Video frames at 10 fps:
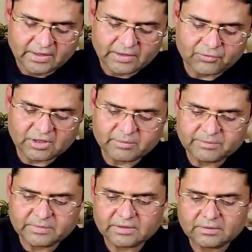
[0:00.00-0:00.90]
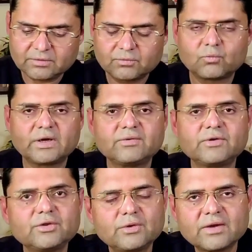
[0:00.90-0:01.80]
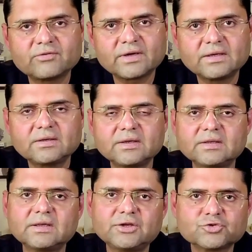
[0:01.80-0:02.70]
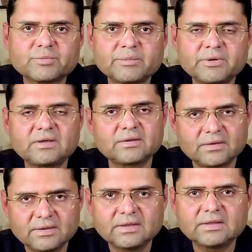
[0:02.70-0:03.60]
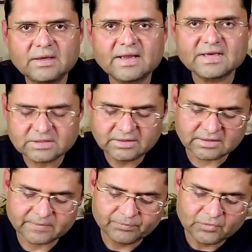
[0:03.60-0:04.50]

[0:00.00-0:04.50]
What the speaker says: If you remember whatever you have read in the newspaper in the last year,